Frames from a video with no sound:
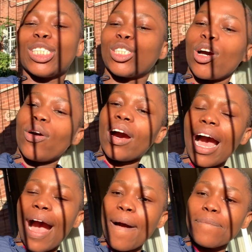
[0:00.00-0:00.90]
So
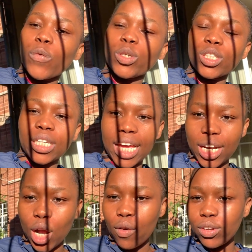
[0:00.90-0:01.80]
we're just
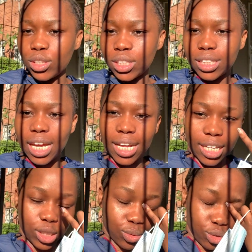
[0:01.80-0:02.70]
heading over to
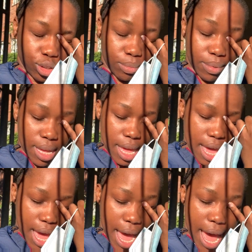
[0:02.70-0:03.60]
Skatle's room.
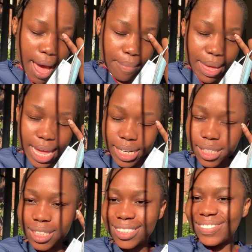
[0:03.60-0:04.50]

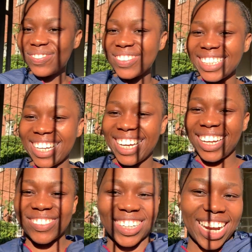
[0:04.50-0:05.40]
And yeah,
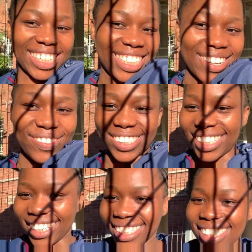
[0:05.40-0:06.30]
I'm sorry, I just love the
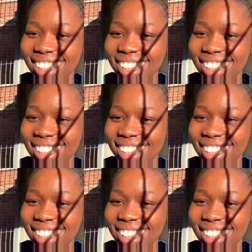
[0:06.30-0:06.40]
sun.